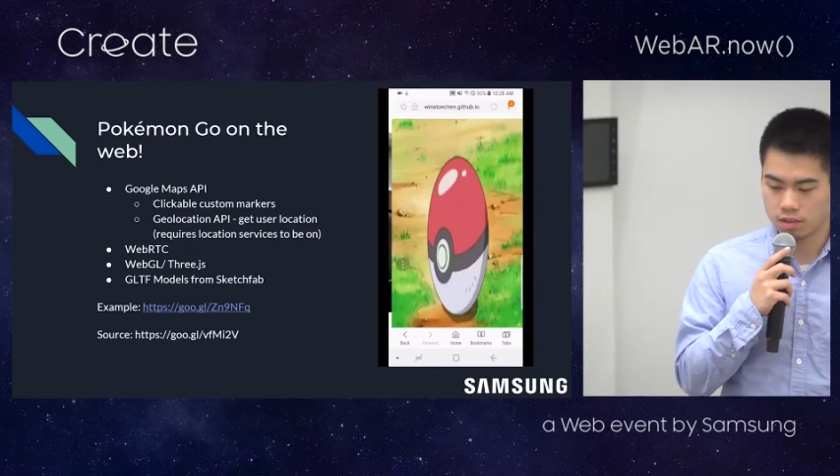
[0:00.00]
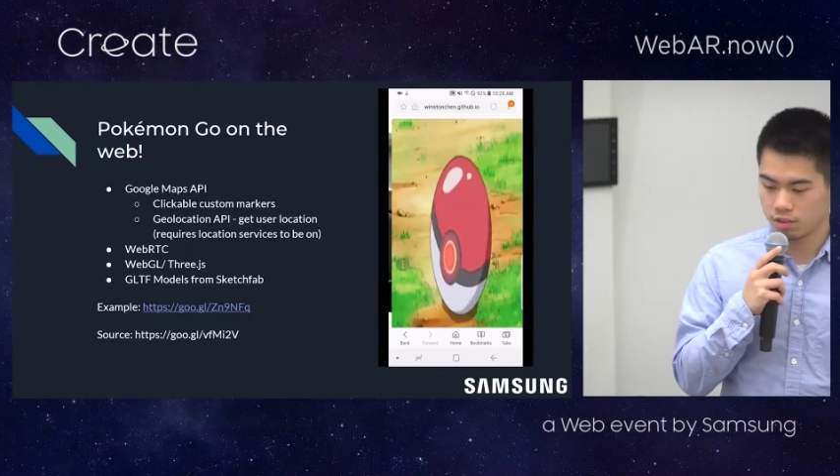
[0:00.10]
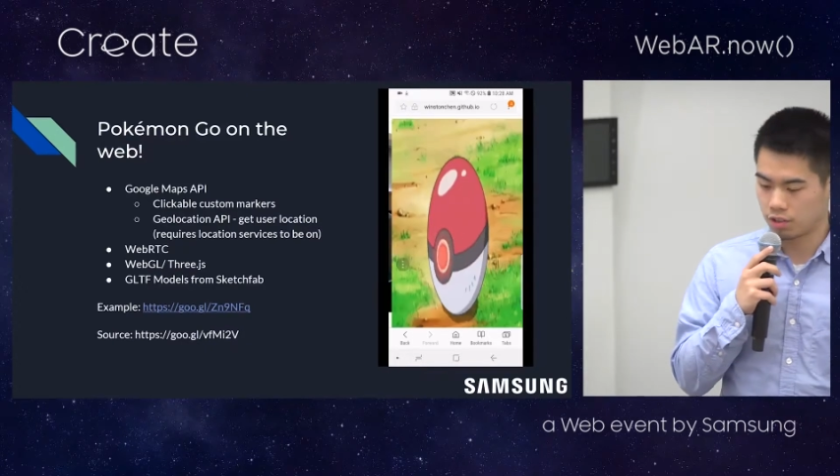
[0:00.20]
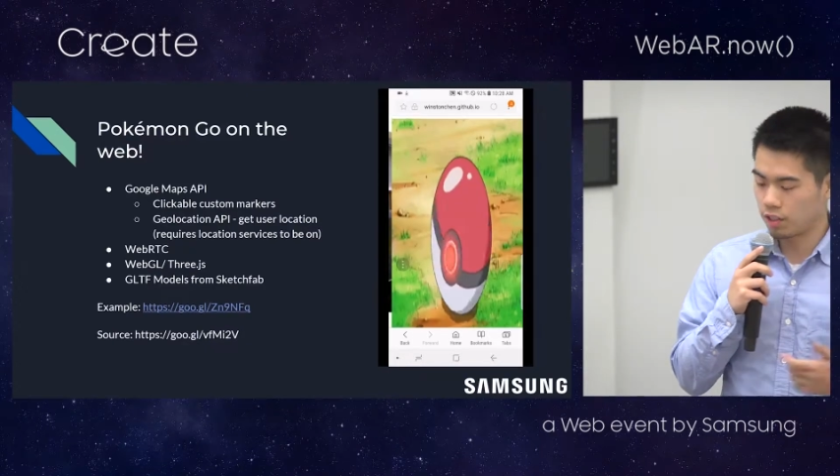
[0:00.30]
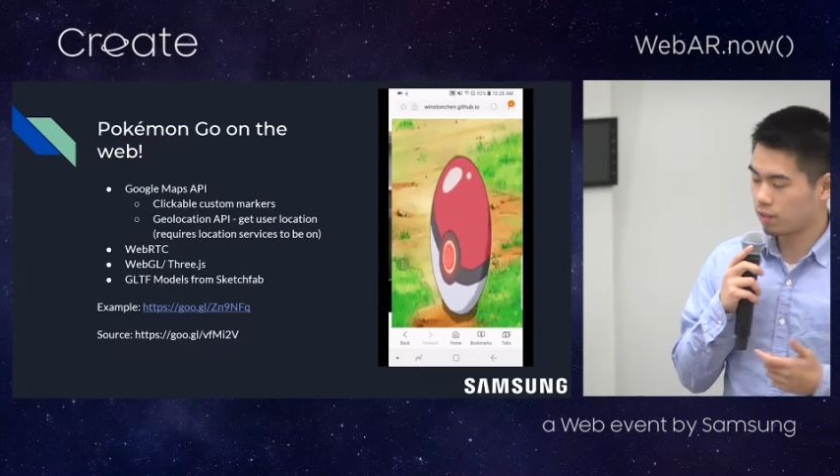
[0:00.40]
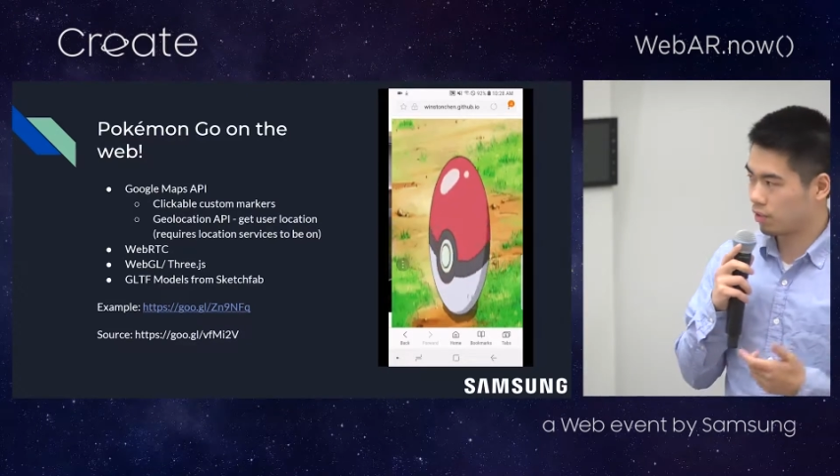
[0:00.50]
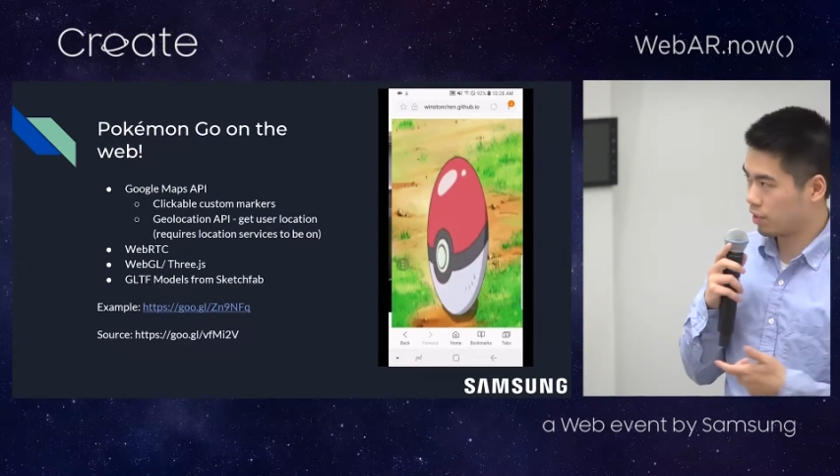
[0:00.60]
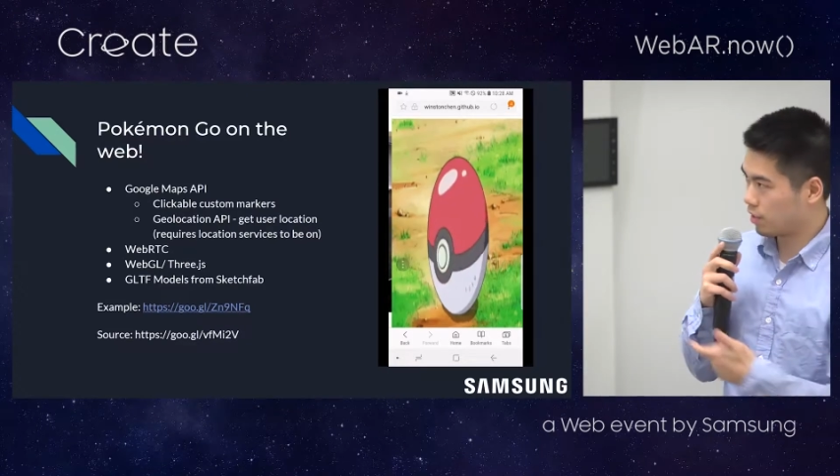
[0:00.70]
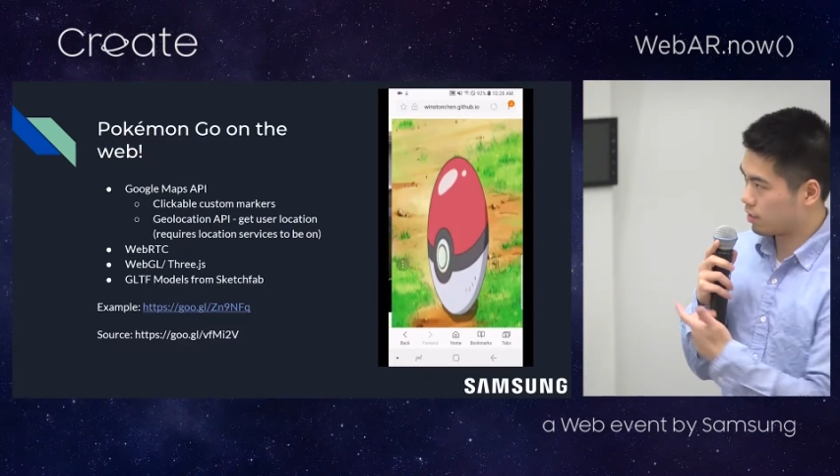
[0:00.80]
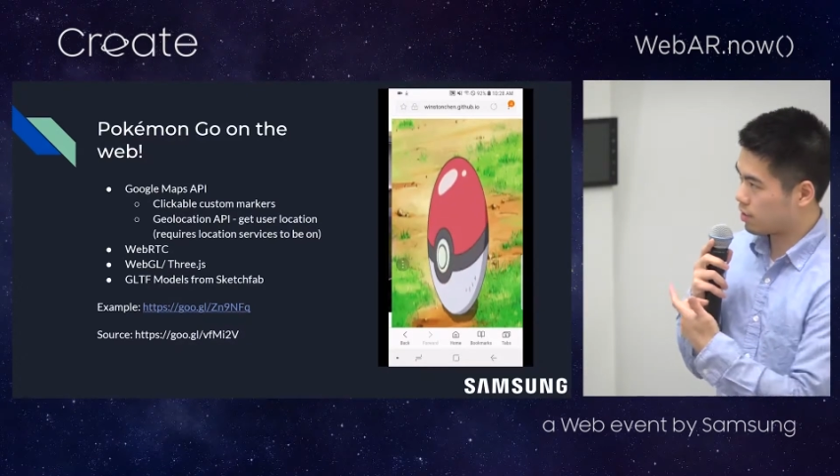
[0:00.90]
to
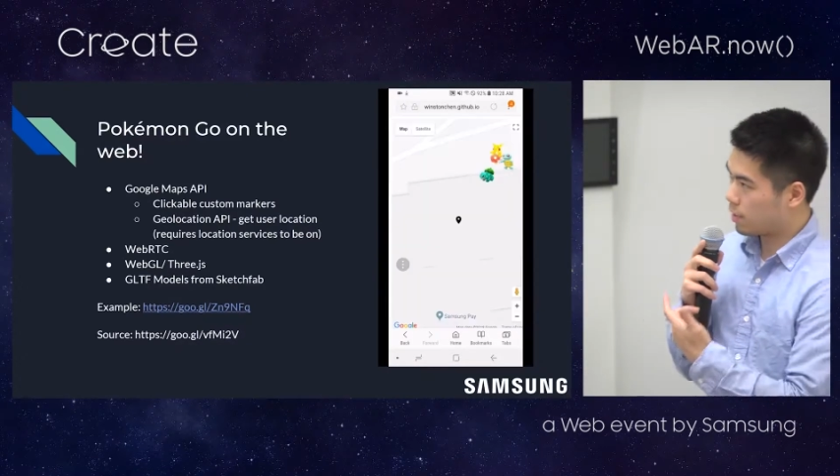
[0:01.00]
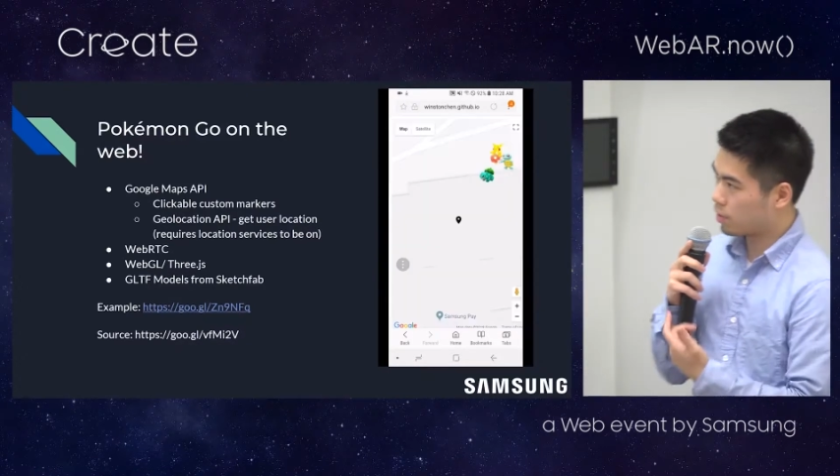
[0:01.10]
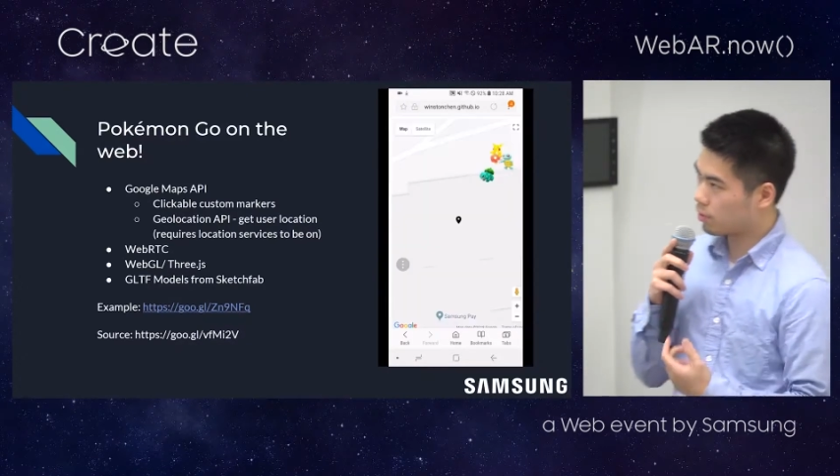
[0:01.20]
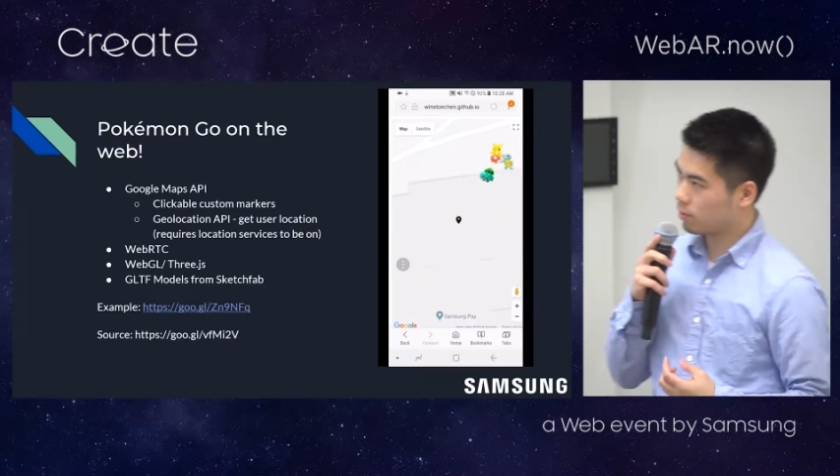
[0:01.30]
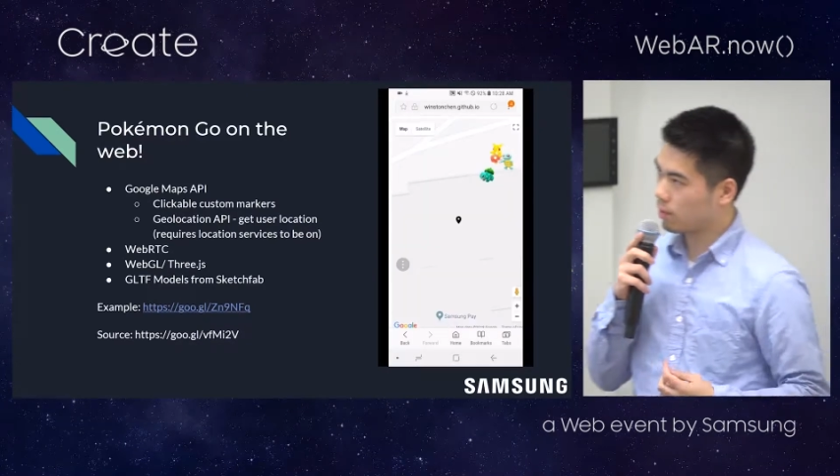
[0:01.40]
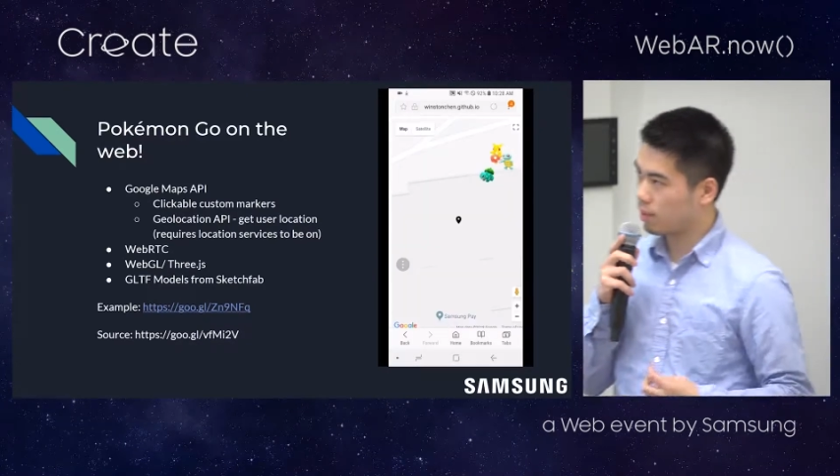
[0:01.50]
create this demo.